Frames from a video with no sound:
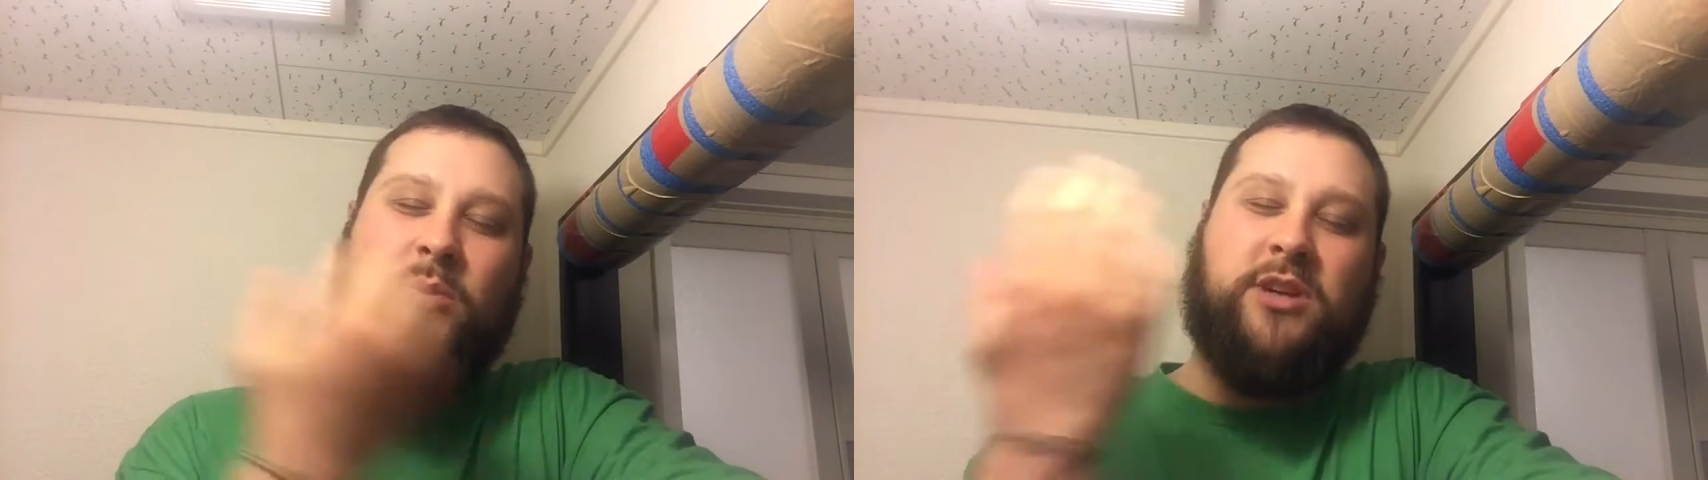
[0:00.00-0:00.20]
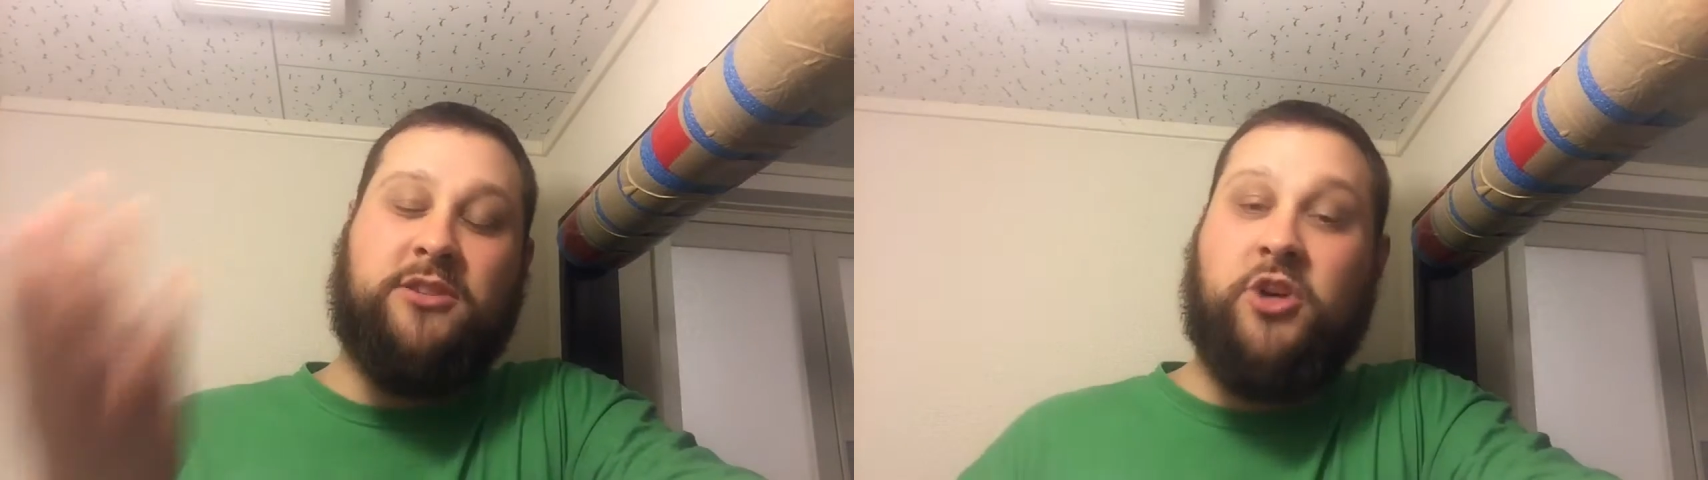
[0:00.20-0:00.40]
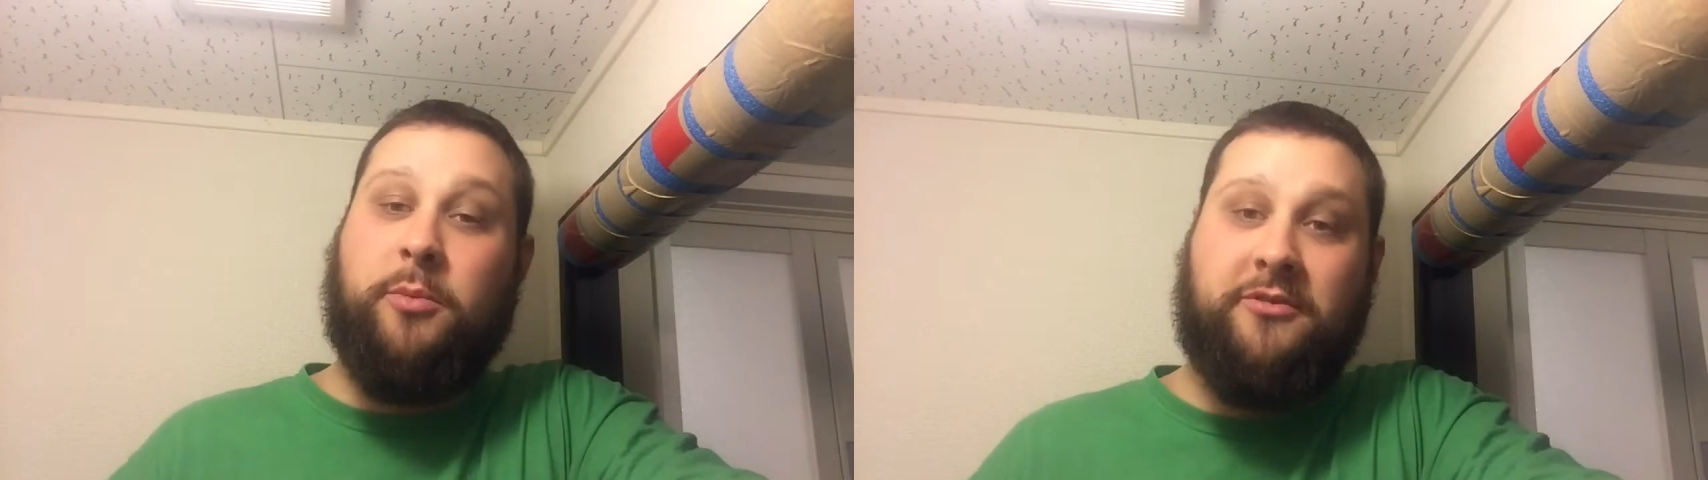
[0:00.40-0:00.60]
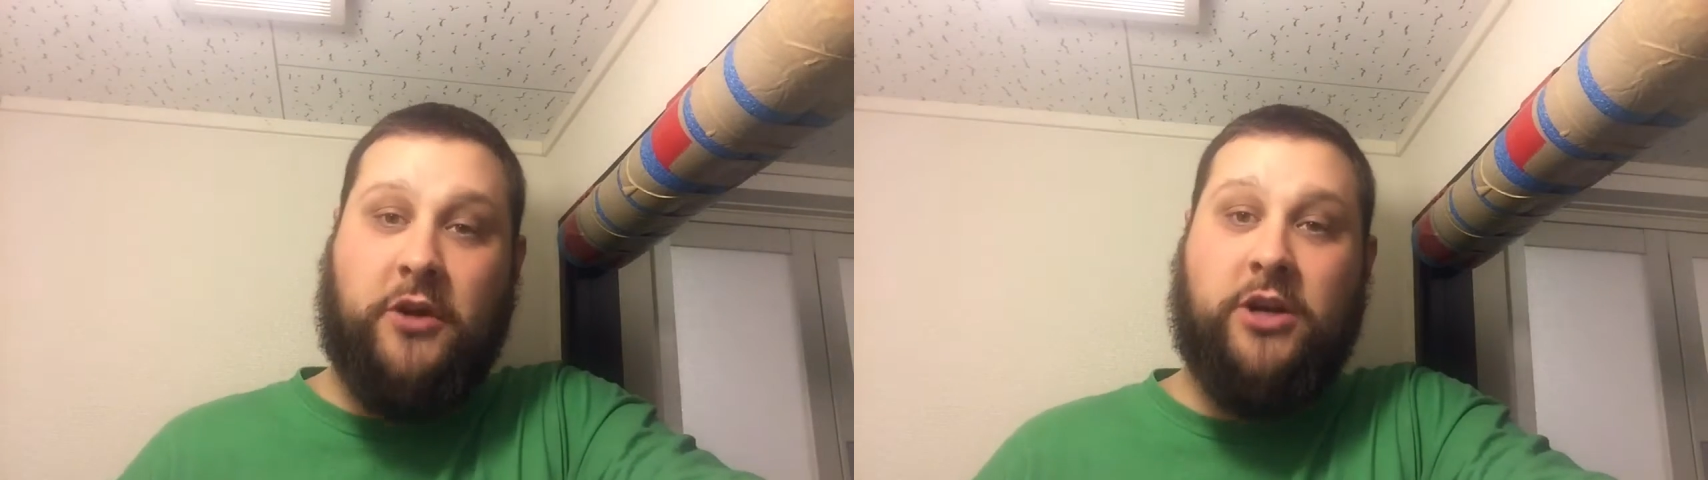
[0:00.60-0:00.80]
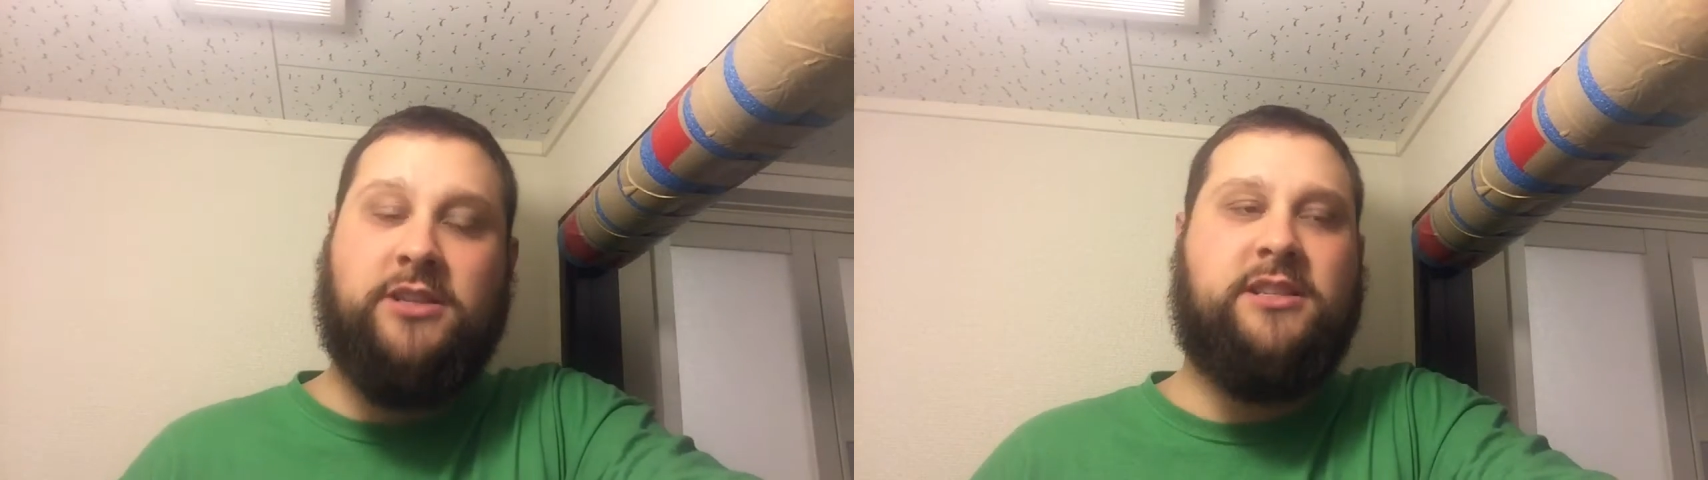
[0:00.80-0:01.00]
was October
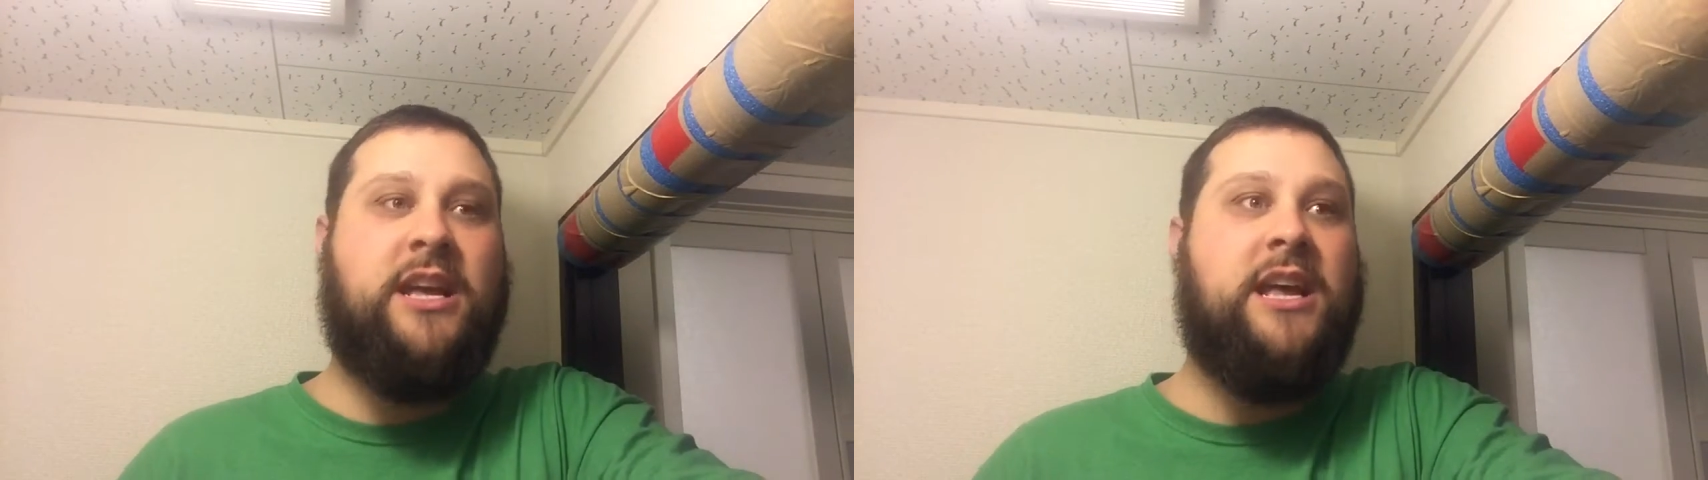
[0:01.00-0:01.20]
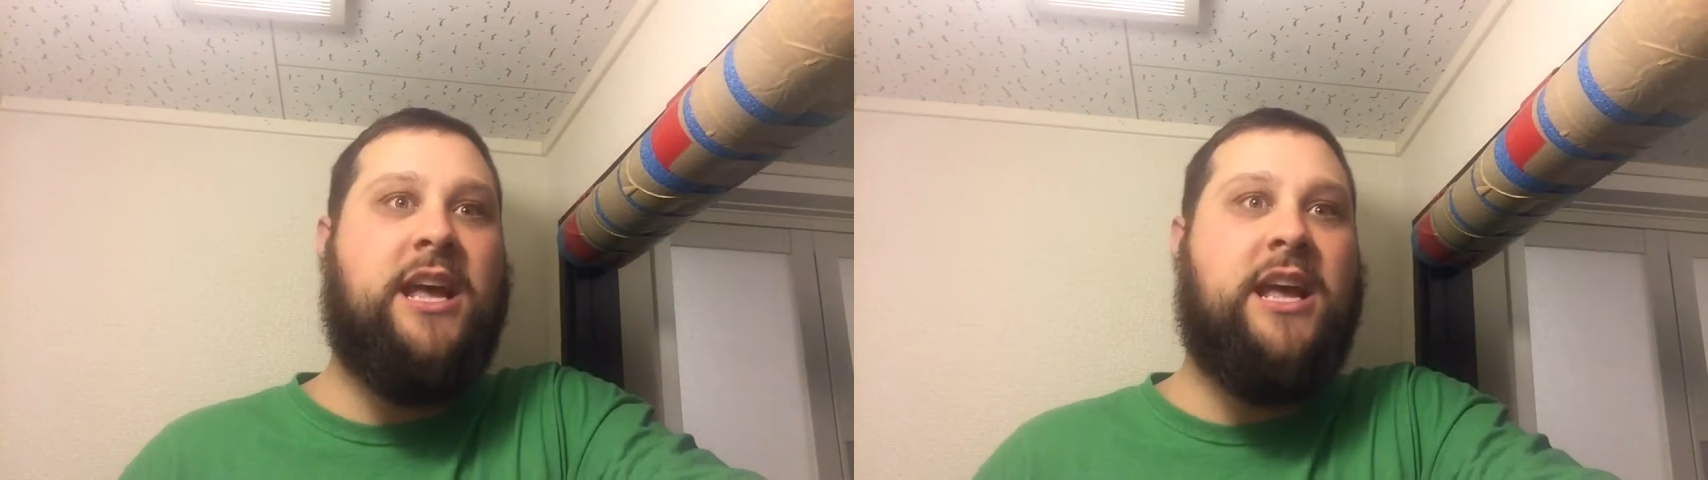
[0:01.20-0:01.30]
1st,